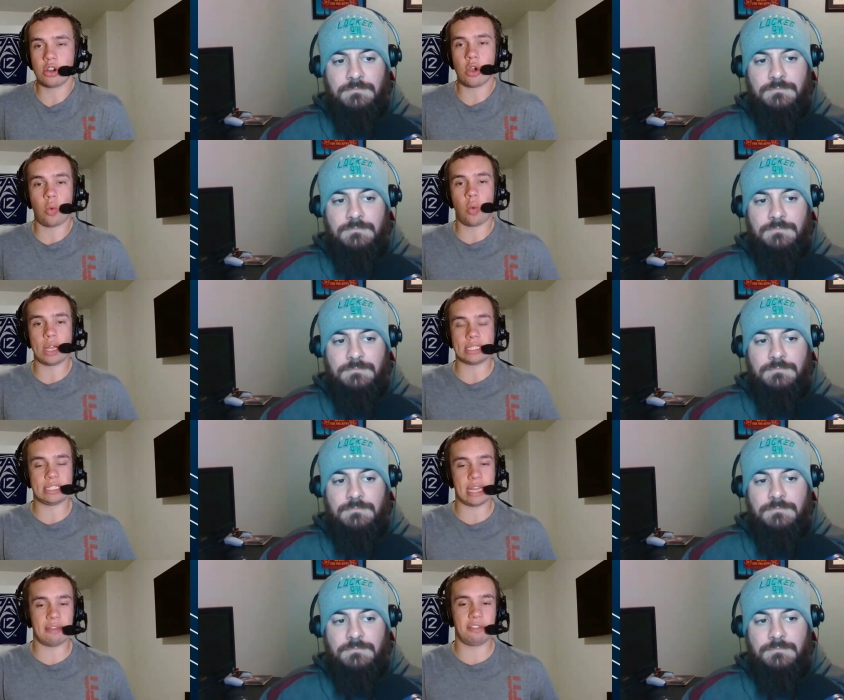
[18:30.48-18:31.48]
Speaker 1: don't know what
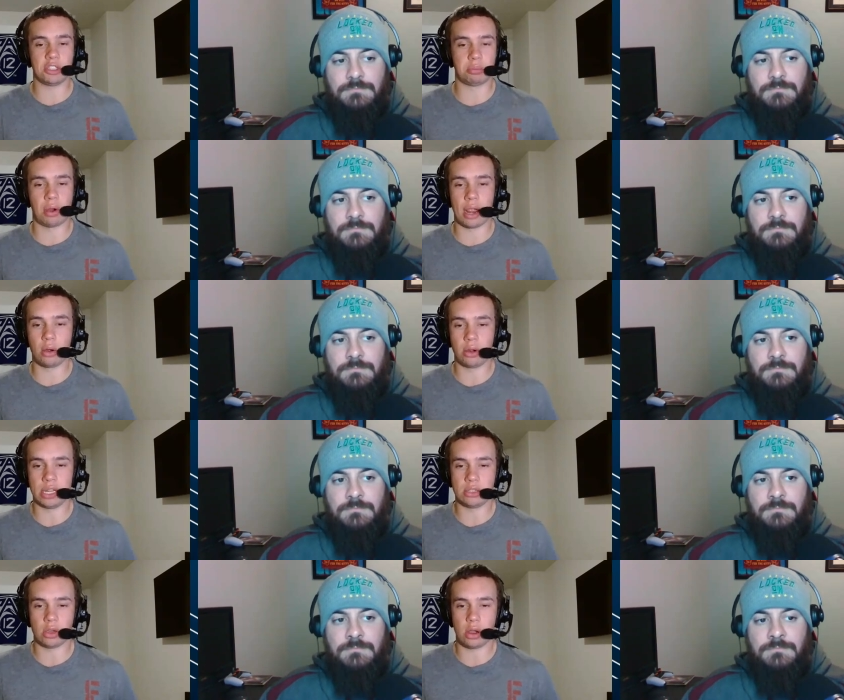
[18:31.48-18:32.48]
Stanford's
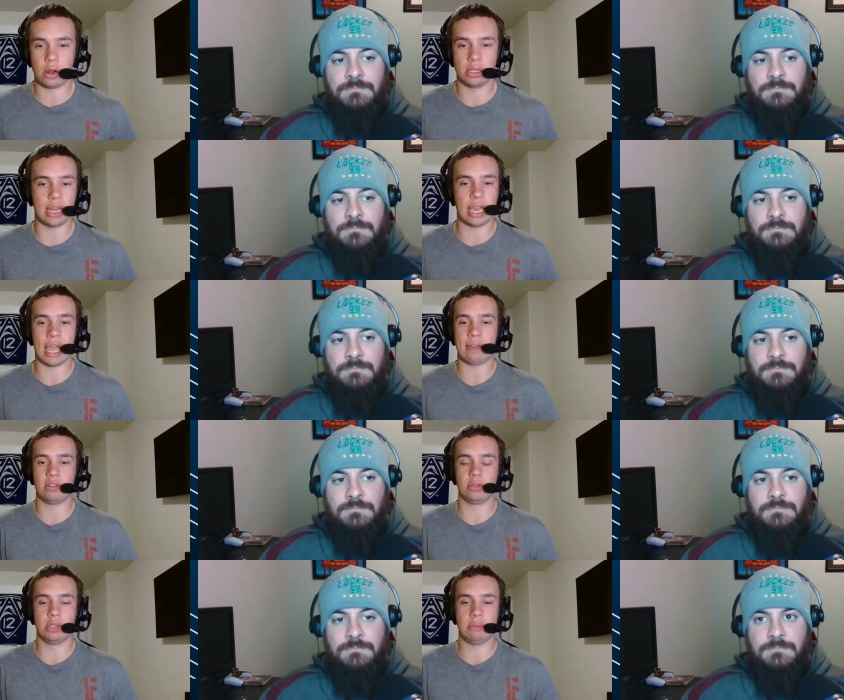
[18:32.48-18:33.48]
priorities are. They
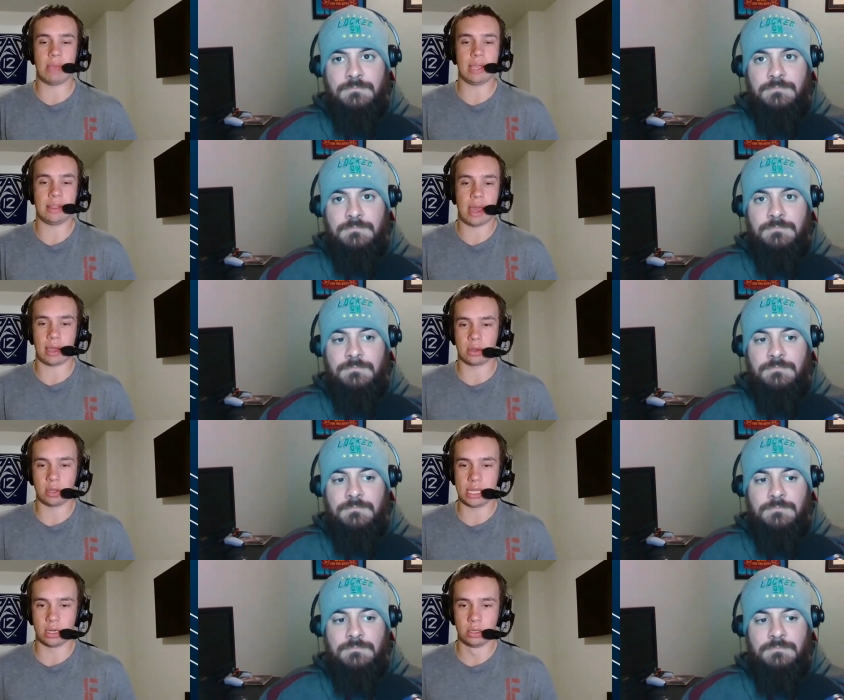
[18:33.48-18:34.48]
haven't really made that
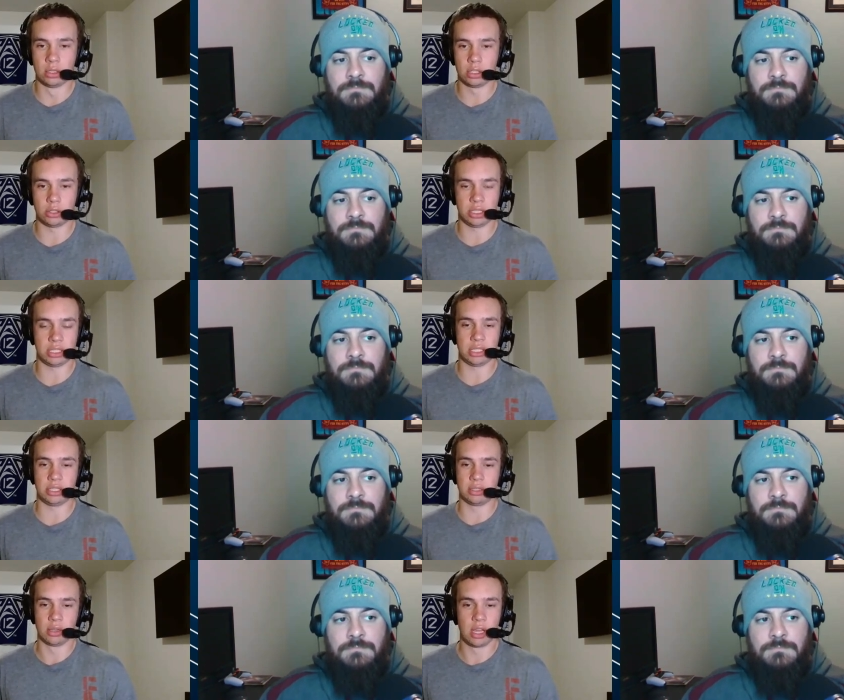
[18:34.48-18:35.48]
clear, so this
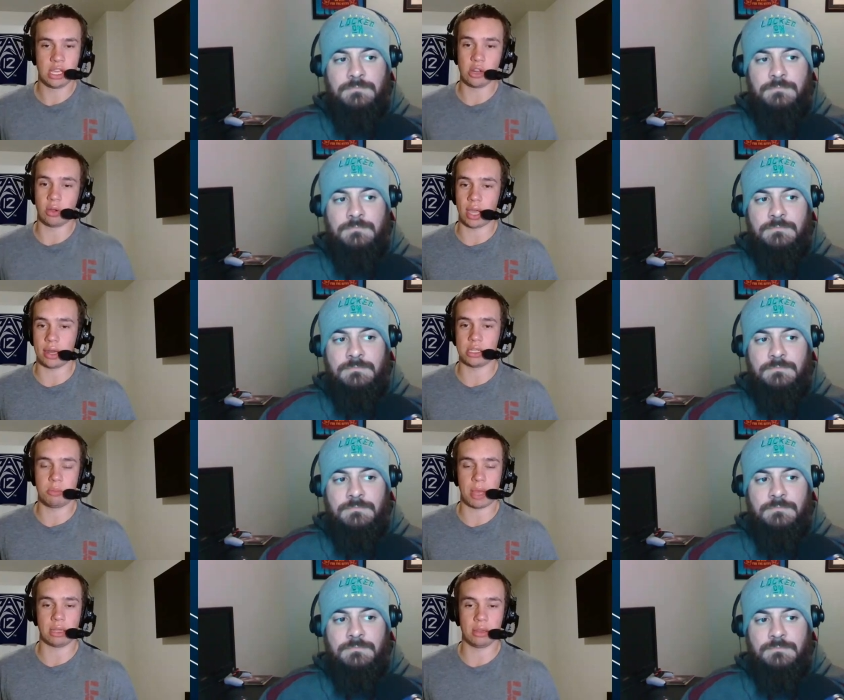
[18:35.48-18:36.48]
is, you know, kind of
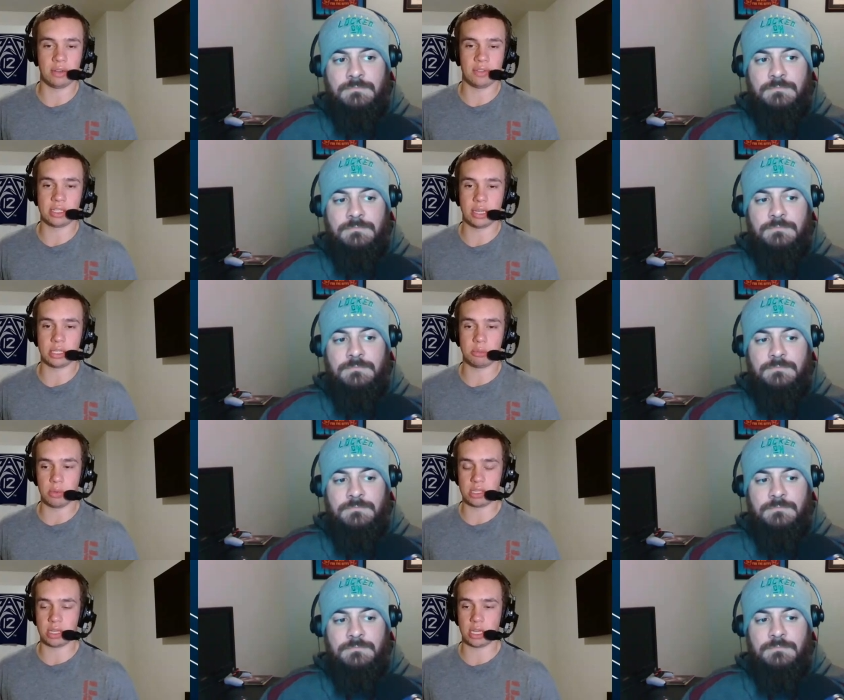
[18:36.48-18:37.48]
speculative and such,
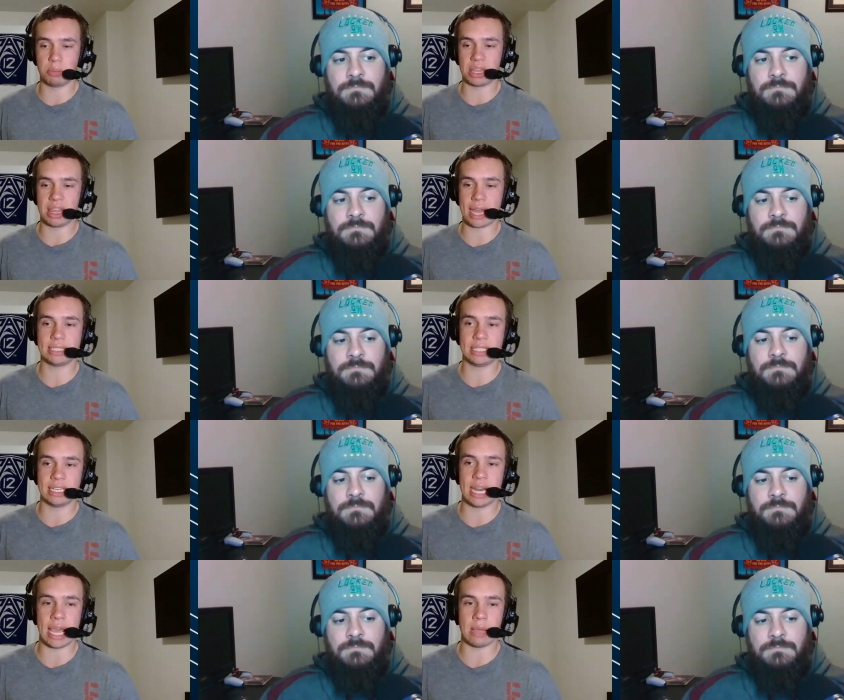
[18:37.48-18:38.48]
such, but that's
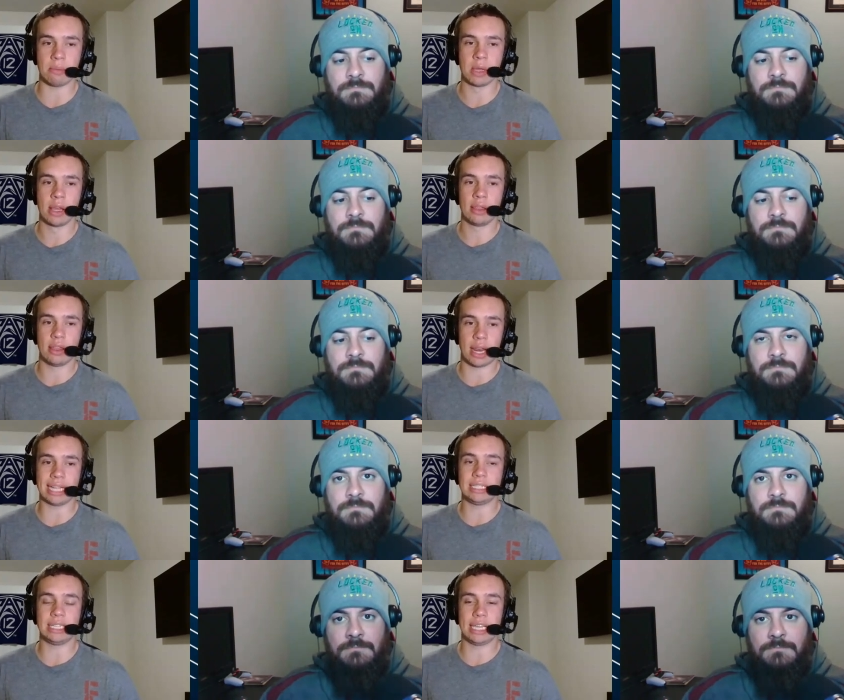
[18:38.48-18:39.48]
the name that
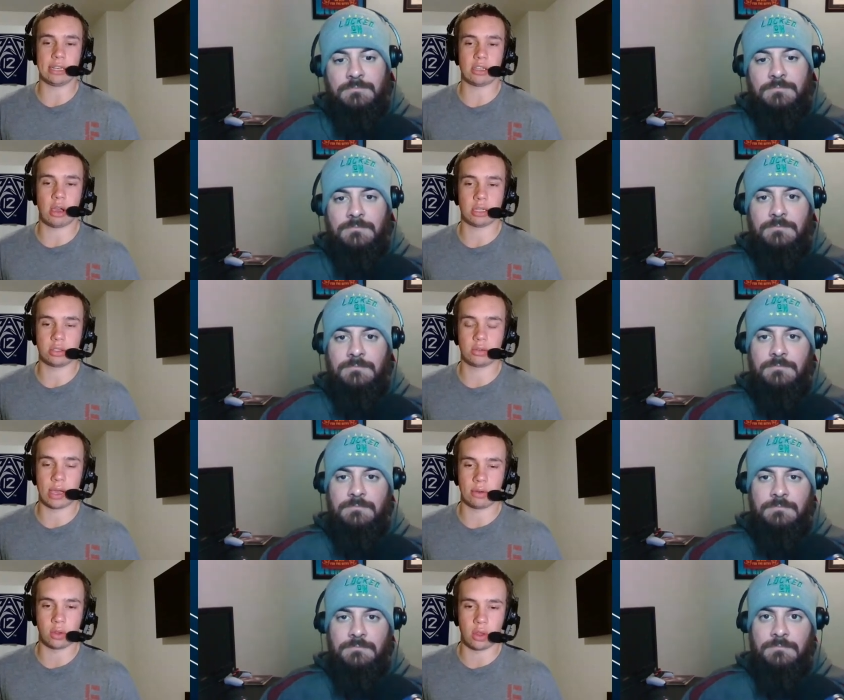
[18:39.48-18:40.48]
I see get tossed
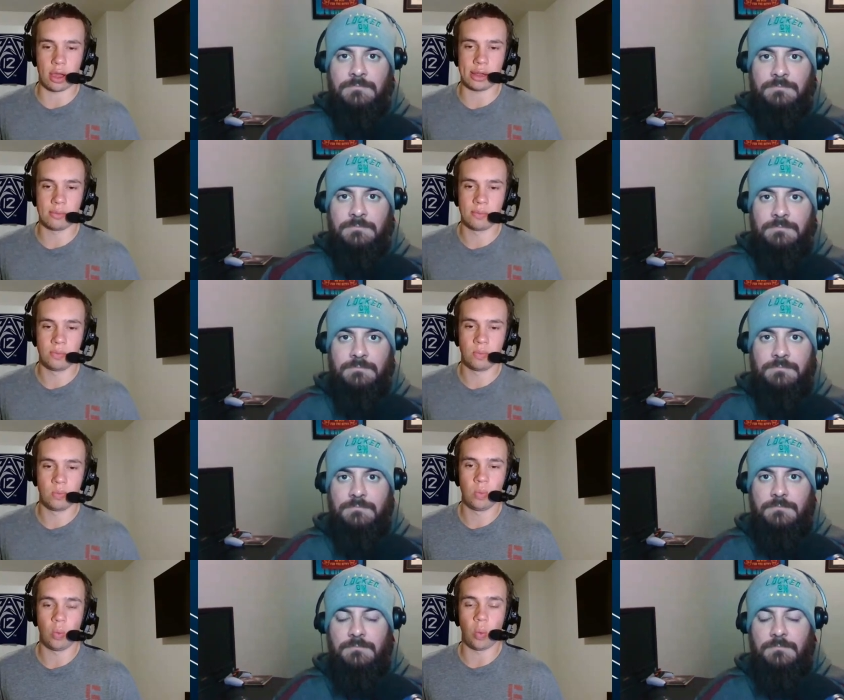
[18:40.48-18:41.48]
around a lot.
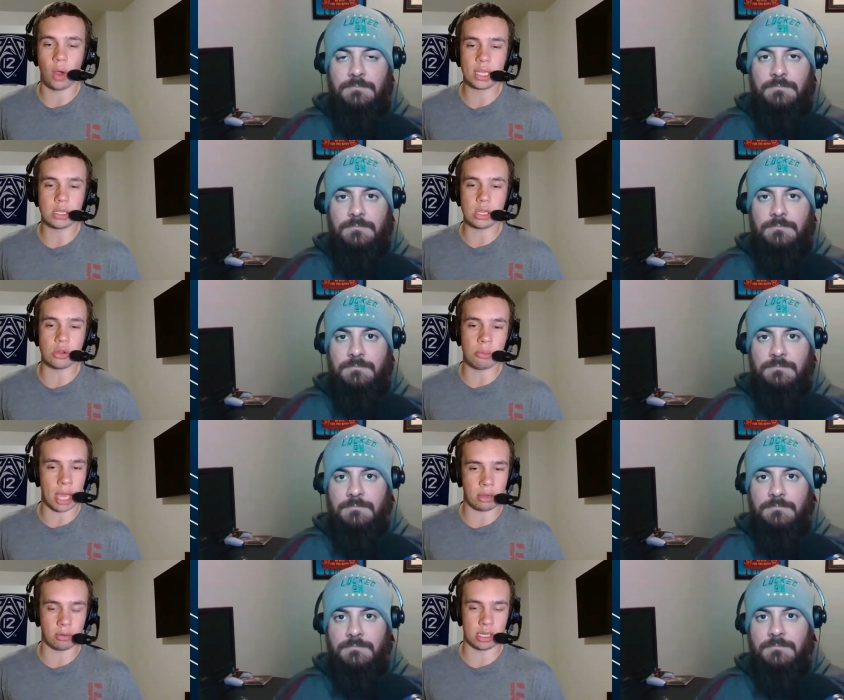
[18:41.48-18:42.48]
What do you
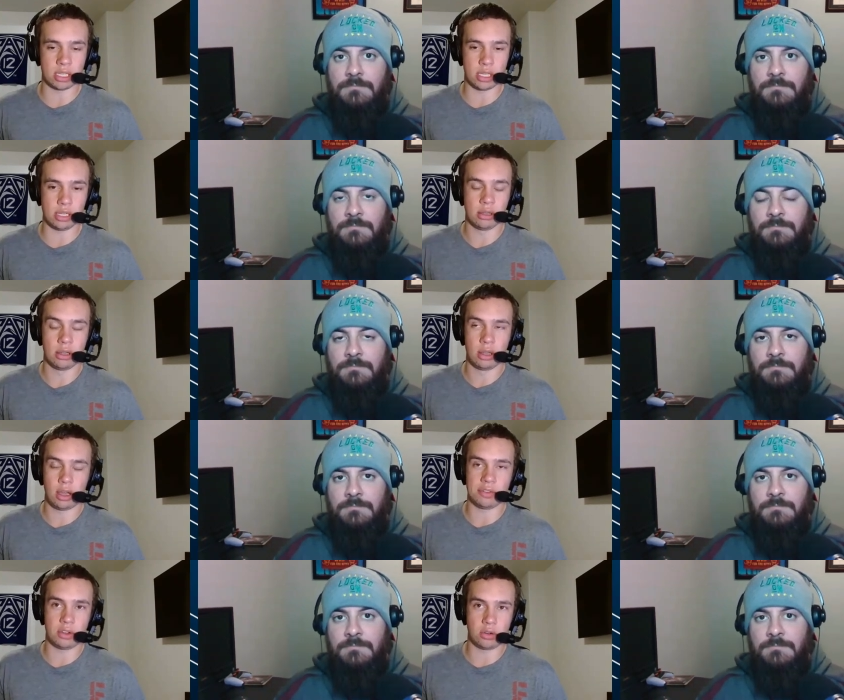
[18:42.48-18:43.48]
make, Richie,
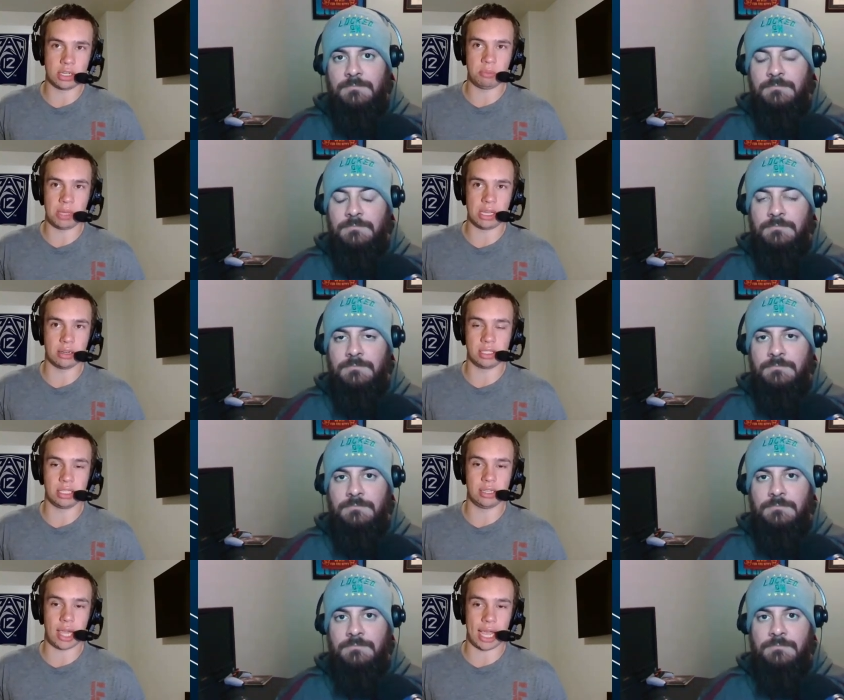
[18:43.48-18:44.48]
of Chris
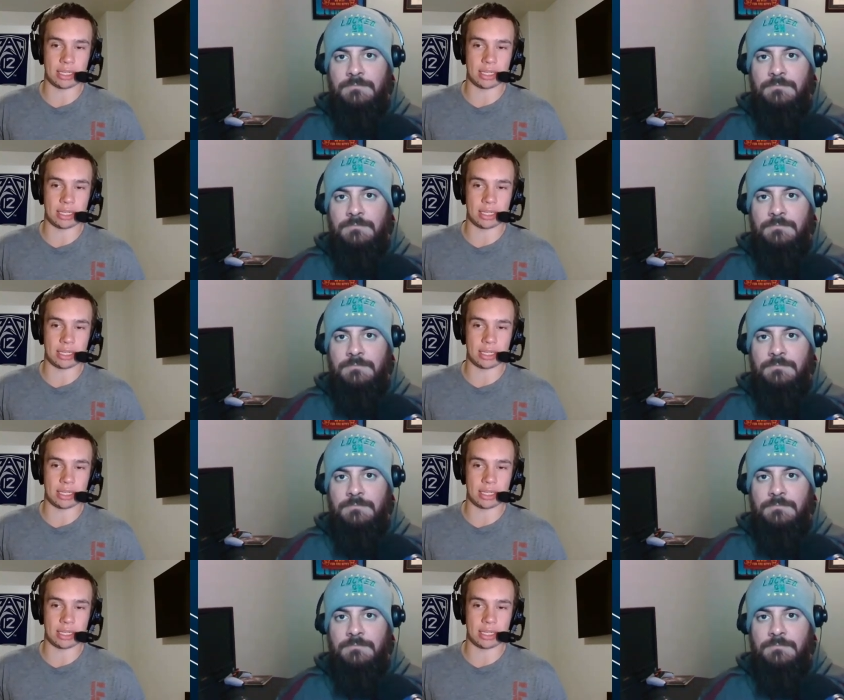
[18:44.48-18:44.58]
Peterson